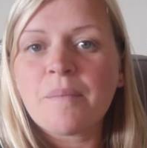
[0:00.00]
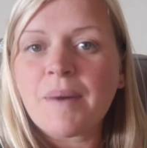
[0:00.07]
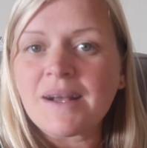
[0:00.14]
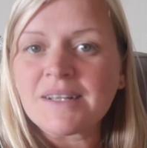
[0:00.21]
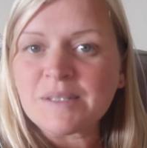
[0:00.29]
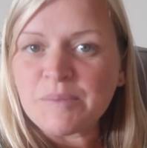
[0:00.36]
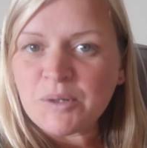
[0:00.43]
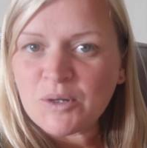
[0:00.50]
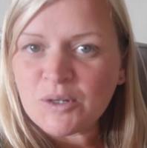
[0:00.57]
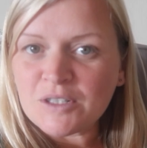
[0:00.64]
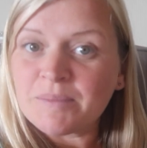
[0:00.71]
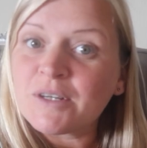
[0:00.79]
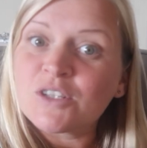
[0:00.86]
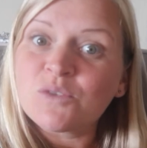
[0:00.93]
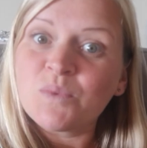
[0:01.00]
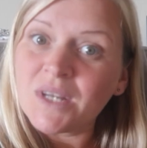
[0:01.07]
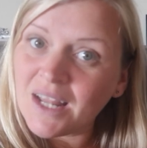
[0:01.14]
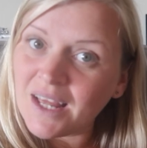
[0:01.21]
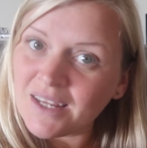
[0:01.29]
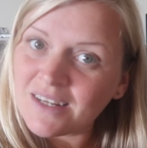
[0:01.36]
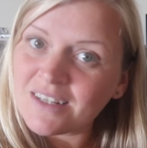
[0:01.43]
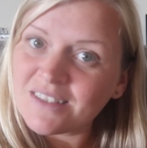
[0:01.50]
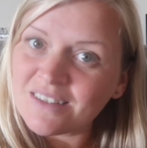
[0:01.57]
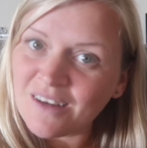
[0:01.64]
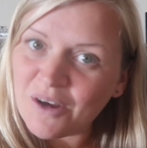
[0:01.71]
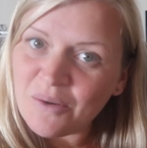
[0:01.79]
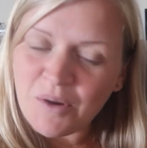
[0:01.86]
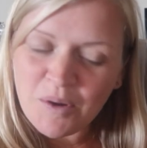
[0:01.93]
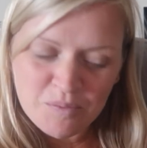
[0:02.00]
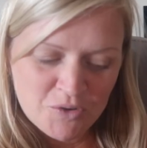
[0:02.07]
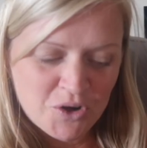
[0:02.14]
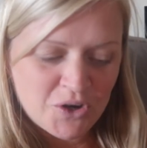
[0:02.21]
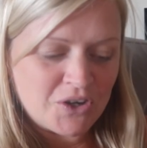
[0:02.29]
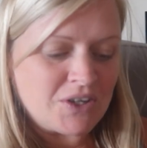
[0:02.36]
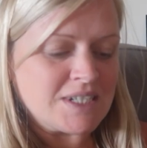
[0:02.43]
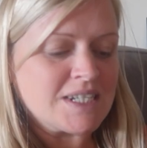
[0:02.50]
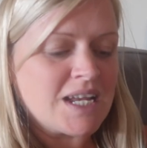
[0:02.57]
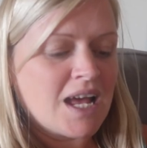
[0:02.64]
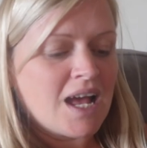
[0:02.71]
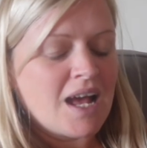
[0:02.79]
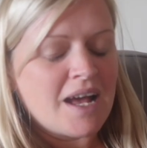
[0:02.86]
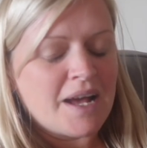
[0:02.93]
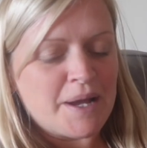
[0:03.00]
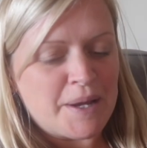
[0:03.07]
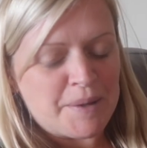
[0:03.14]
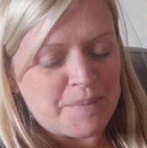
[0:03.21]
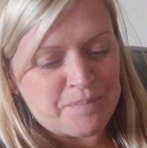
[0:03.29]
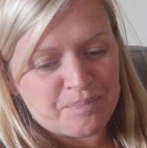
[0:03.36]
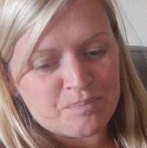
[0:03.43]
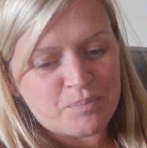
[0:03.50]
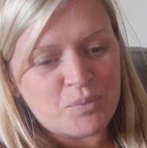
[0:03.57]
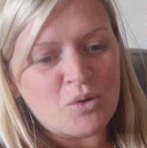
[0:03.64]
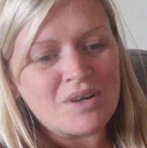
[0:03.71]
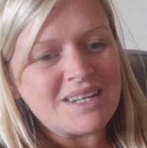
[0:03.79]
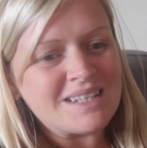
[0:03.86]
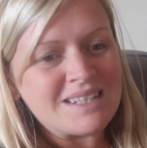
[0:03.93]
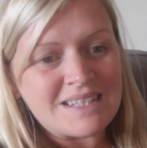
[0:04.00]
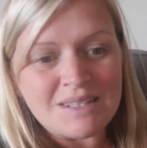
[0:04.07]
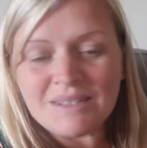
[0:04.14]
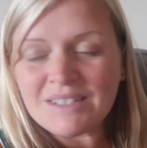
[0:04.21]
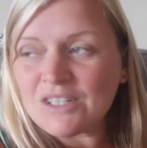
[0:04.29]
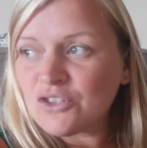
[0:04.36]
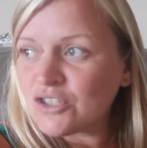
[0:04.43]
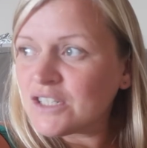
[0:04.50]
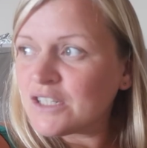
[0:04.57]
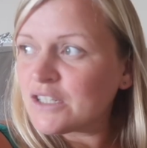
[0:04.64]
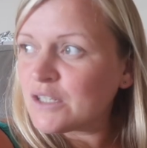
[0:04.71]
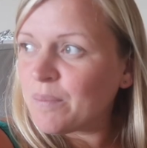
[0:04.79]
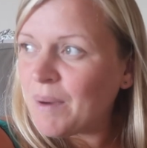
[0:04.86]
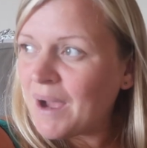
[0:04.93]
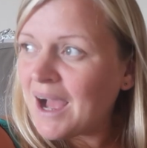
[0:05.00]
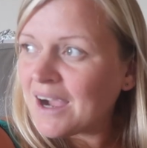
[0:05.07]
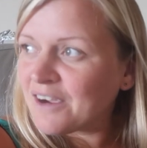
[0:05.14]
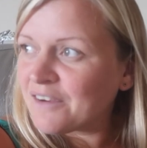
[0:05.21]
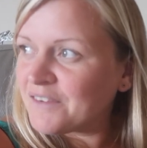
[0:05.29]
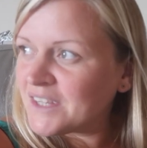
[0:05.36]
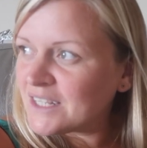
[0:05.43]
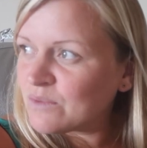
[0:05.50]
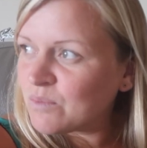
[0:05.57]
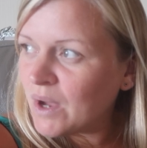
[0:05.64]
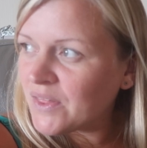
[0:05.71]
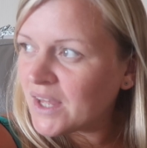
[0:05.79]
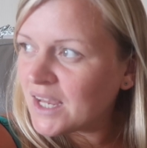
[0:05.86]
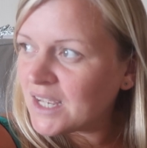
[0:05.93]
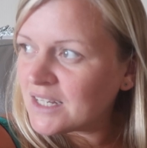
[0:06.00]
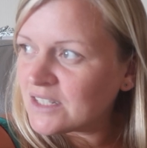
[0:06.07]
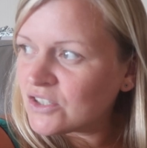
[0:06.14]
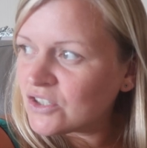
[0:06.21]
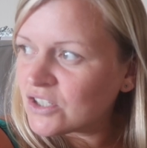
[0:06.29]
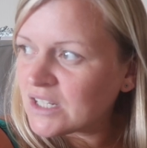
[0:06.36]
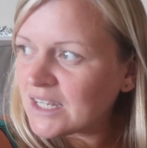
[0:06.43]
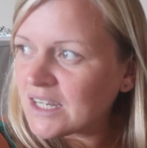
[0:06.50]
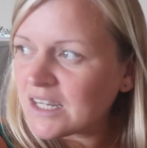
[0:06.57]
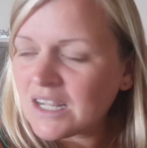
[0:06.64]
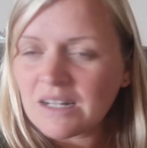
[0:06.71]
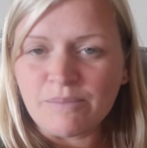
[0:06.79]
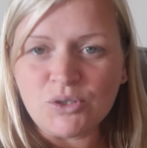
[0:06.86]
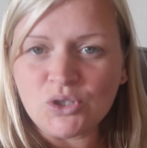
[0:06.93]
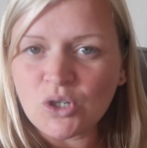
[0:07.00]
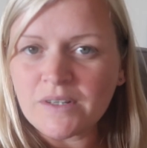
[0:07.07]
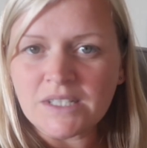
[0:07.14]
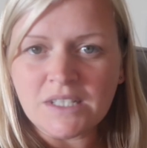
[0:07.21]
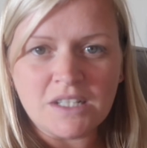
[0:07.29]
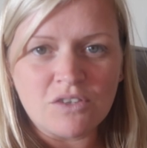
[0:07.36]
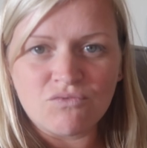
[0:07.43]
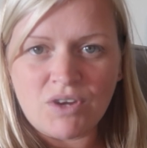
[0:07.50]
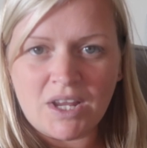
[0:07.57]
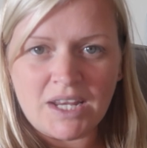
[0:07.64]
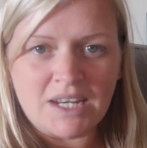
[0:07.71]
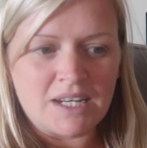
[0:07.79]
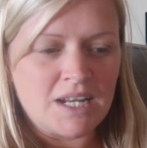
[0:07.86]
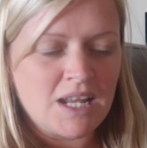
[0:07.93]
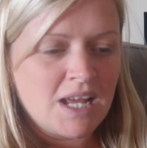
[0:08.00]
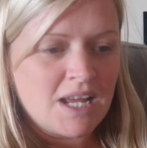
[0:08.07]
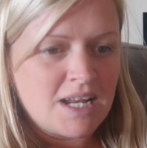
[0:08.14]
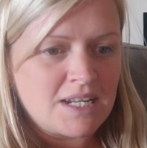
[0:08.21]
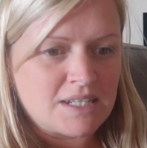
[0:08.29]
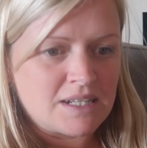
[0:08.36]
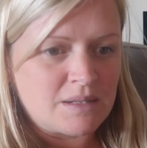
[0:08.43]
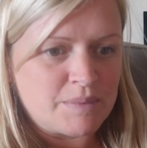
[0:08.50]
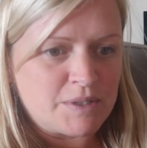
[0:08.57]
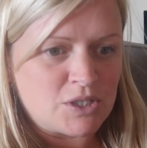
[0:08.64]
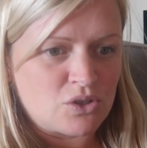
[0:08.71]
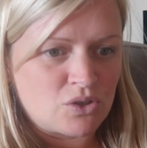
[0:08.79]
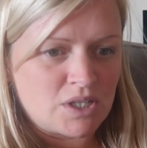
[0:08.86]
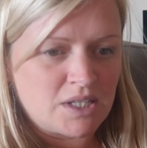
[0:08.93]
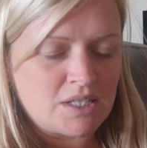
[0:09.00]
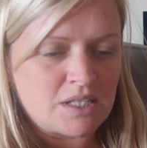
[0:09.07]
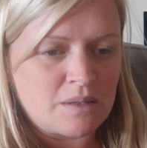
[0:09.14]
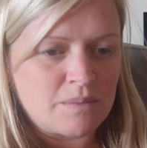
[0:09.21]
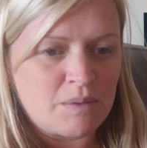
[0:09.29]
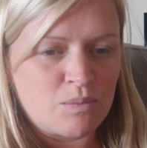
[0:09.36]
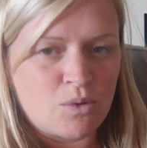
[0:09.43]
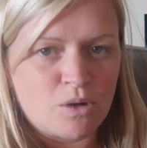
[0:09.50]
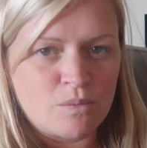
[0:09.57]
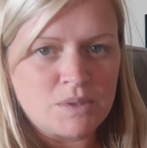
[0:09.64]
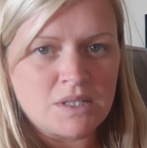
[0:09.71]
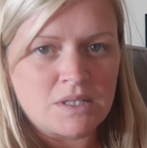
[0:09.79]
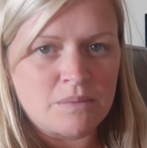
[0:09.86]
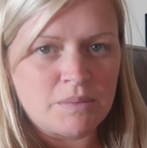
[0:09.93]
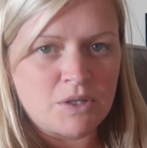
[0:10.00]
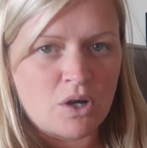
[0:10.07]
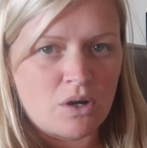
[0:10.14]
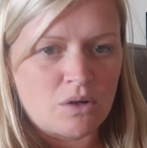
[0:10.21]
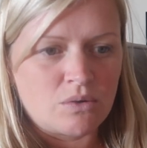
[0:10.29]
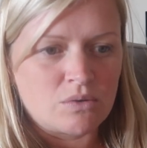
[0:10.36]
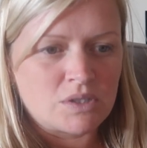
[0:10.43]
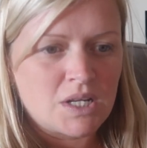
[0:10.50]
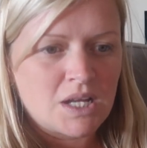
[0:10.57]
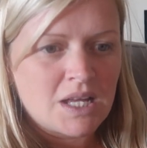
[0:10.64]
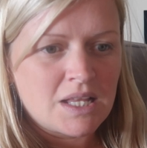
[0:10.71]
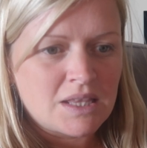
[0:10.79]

passports because we like to go abroad. Just to pack for this weather is just like, I'm sure it's going to rain, it's going to be sunny, it's going to be warm, it's going to be cold.